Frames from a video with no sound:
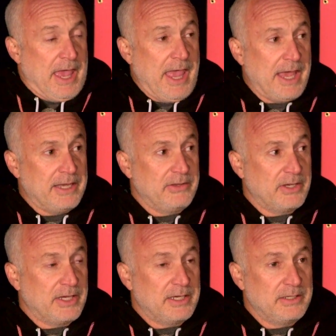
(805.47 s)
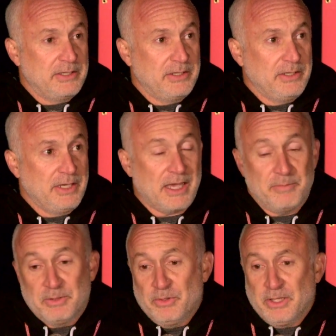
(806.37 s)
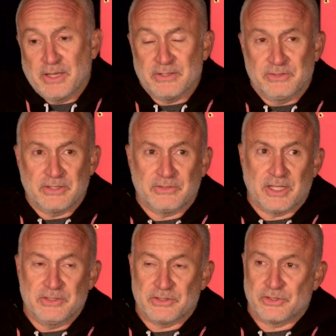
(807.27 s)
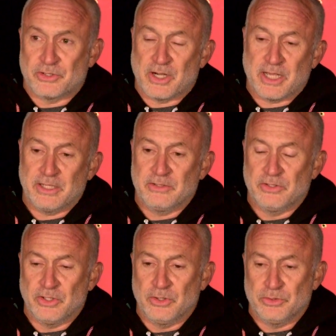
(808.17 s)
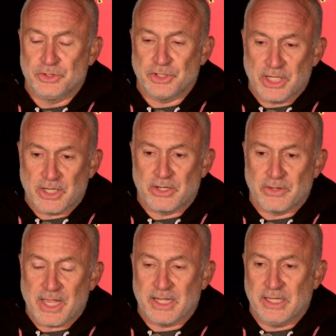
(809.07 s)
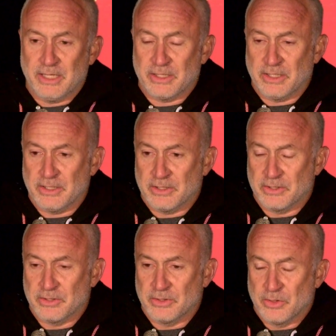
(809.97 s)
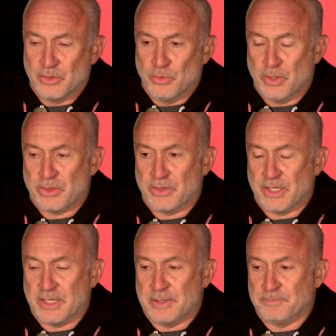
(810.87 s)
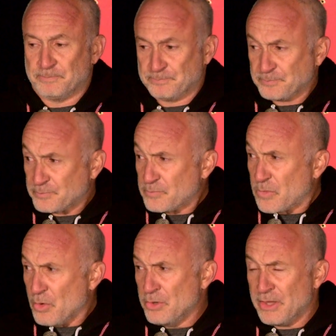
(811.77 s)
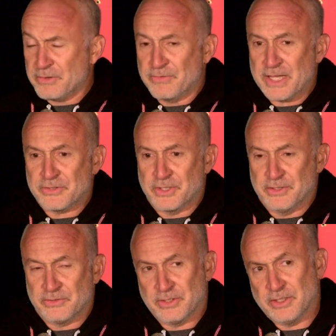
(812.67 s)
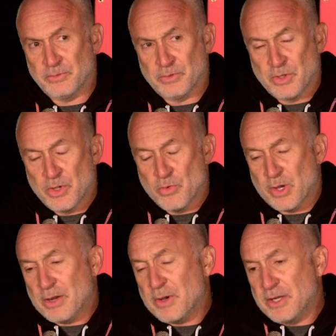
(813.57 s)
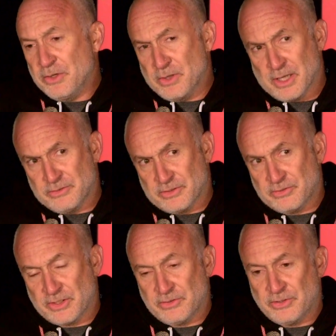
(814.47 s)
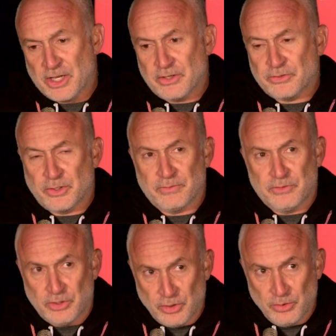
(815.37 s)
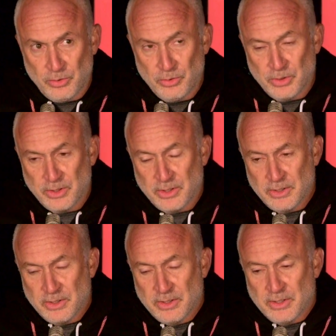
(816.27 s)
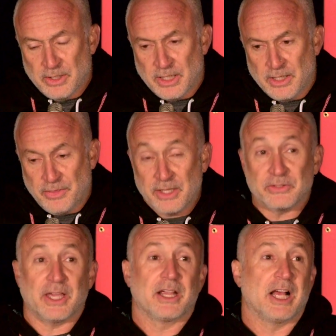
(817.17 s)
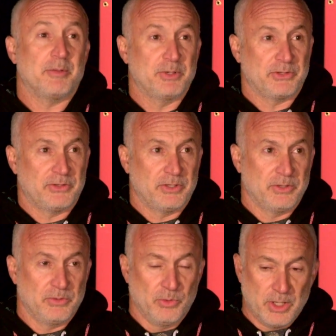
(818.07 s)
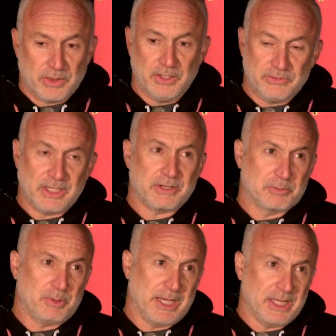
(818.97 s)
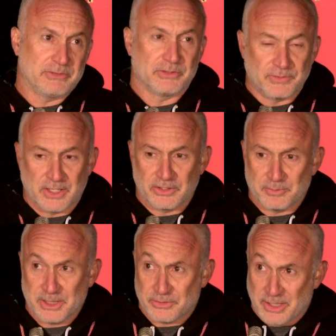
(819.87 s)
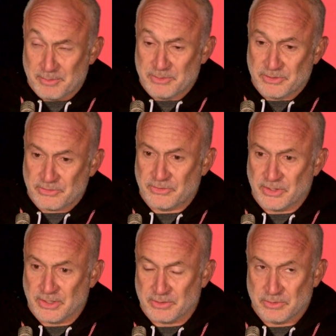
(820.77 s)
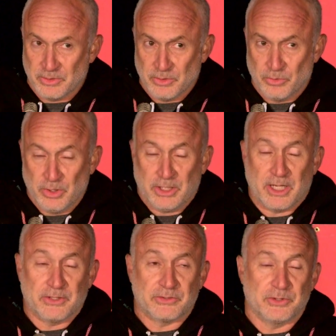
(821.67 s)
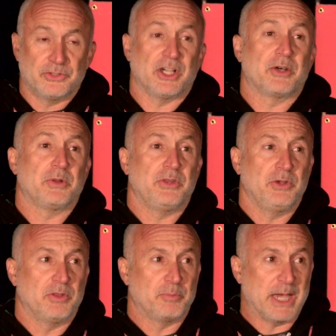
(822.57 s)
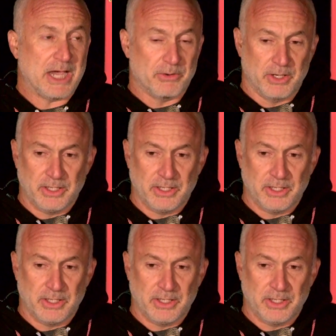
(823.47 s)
And I've been really then since then just trying to share that healing with other veterans. And what I want to do then is just share sort of two things I accomplished with these sacred plants as far as my traumas, just to really also share with you the power.